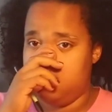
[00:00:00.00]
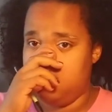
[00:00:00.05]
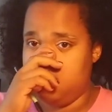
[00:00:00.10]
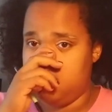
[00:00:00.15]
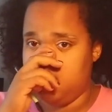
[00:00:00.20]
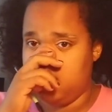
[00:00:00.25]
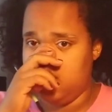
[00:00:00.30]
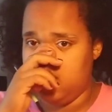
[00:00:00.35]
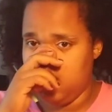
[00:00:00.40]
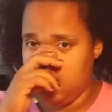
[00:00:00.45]

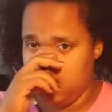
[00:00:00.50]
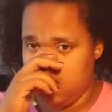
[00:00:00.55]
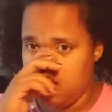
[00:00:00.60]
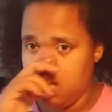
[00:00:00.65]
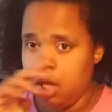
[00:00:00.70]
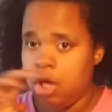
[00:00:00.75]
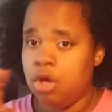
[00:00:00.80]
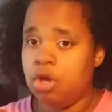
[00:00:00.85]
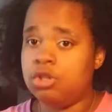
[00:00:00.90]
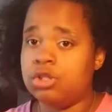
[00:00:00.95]
like
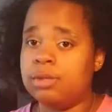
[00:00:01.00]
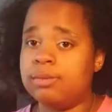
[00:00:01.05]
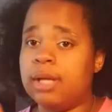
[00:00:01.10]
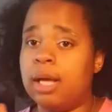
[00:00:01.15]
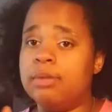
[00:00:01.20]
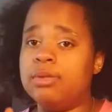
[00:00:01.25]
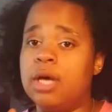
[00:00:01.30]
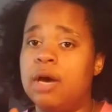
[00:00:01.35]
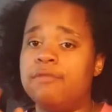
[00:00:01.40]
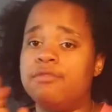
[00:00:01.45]

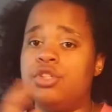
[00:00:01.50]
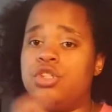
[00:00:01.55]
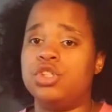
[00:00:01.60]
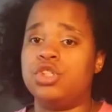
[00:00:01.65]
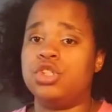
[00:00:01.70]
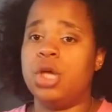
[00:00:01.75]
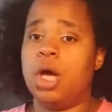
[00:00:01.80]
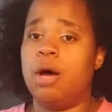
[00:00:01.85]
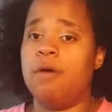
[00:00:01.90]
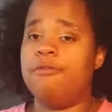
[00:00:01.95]
sometimes you have to
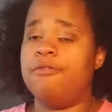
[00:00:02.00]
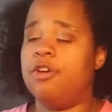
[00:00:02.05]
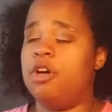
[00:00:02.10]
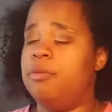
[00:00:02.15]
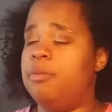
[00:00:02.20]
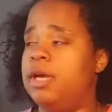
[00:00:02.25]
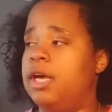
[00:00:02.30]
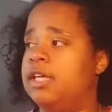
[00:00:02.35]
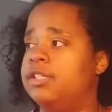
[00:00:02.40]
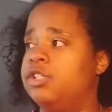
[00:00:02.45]
stop
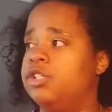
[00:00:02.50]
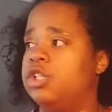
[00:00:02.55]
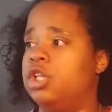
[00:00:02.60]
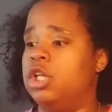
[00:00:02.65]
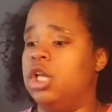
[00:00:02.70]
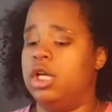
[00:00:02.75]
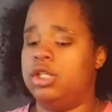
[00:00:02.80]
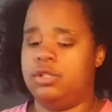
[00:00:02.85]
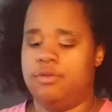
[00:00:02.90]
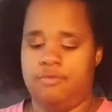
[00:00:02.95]
filming because there's a
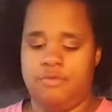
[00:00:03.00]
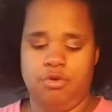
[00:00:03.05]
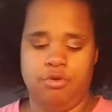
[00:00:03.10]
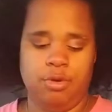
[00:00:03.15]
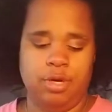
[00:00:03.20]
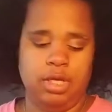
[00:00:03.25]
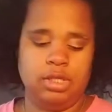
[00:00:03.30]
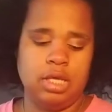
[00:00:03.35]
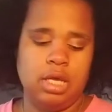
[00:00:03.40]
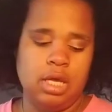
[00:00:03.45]
lot of
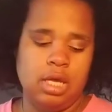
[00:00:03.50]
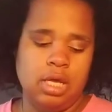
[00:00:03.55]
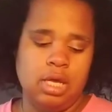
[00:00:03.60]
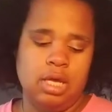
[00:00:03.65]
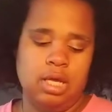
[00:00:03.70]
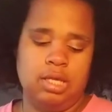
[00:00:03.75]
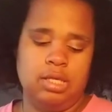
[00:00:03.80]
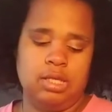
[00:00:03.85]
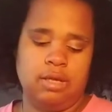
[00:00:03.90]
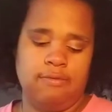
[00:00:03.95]
noise
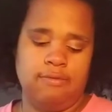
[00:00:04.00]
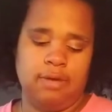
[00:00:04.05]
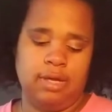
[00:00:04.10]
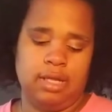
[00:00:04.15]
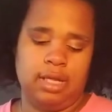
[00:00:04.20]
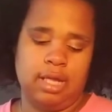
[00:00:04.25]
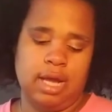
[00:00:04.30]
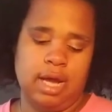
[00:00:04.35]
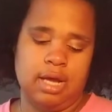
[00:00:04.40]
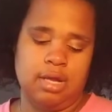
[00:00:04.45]
and stuff
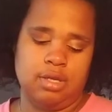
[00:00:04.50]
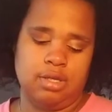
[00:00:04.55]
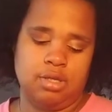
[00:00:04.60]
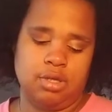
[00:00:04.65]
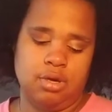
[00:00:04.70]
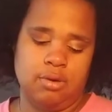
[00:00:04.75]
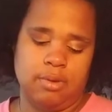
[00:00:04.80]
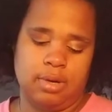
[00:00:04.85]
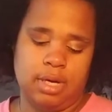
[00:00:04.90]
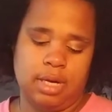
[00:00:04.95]
like that.
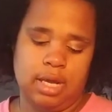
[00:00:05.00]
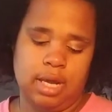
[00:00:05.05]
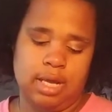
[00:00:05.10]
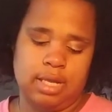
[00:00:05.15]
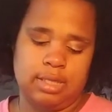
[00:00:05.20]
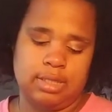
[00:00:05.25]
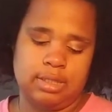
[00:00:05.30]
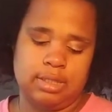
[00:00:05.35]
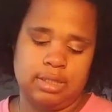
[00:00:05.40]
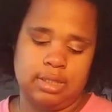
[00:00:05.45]
So we're going to
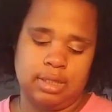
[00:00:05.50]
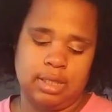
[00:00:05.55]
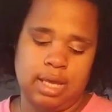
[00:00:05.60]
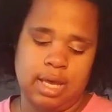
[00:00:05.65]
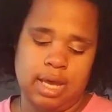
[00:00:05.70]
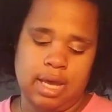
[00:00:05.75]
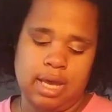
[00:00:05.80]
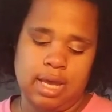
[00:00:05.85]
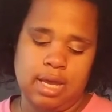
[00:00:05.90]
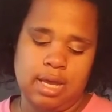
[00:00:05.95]
get
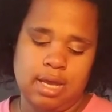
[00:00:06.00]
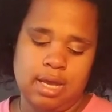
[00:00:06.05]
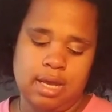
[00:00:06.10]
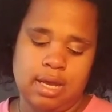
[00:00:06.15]
Slay.